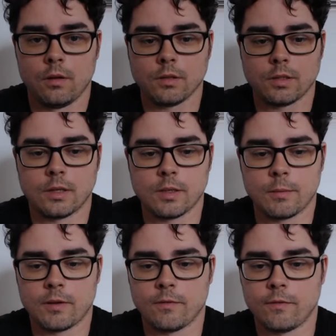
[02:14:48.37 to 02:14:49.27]
Well, sounds
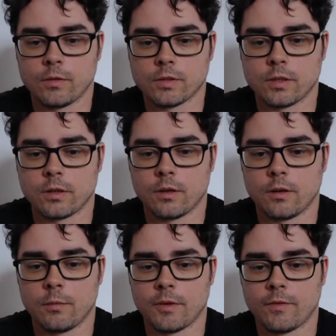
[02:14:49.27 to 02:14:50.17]
like my folks are
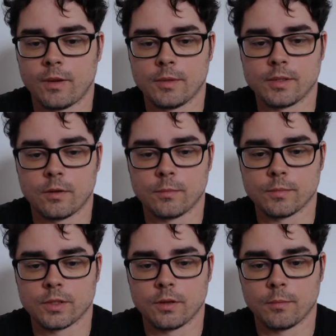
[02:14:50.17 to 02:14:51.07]
my family's
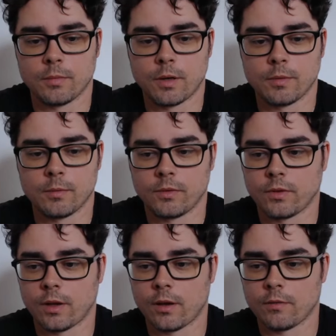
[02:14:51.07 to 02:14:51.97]
home, so I probably will
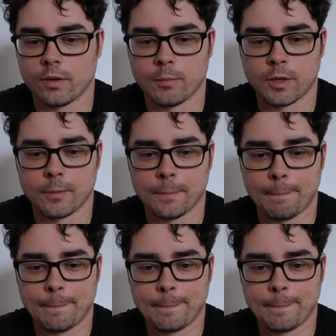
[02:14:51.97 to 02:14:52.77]
sign off in a minute.